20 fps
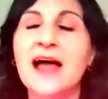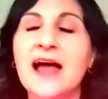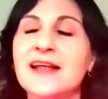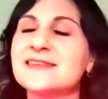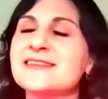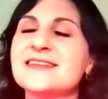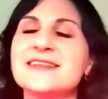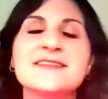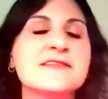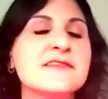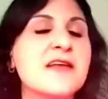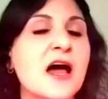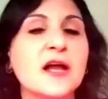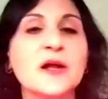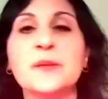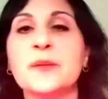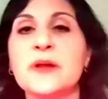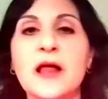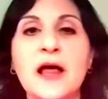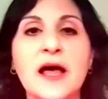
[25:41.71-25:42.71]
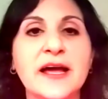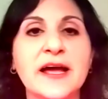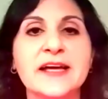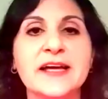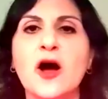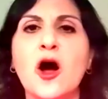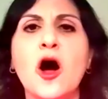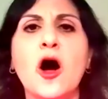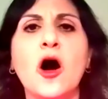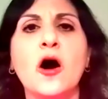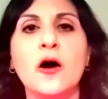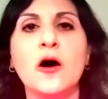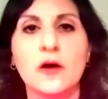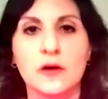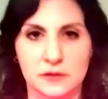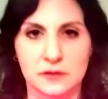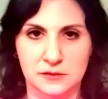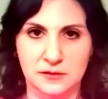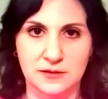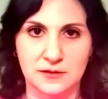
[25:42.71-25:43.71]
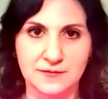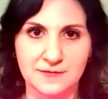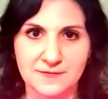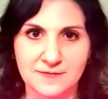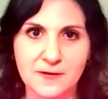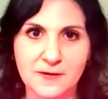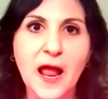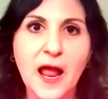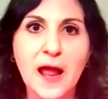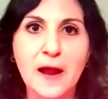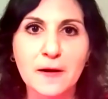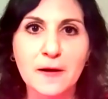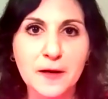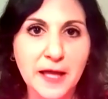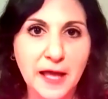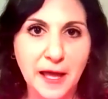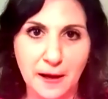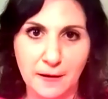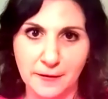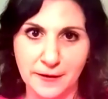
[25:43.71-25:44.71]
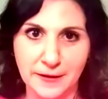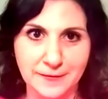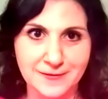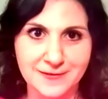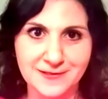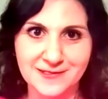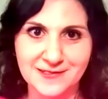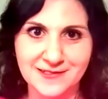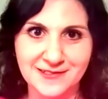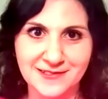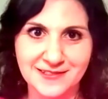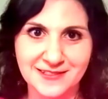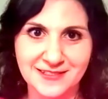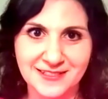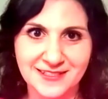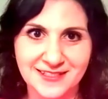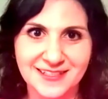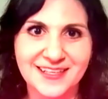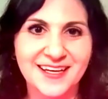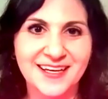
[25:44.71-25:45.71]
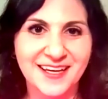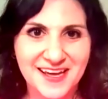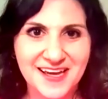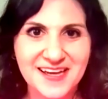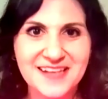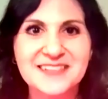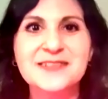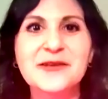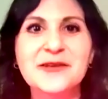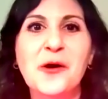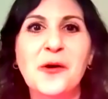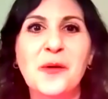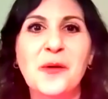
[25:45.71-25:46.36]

does not apply at all for air carriers. So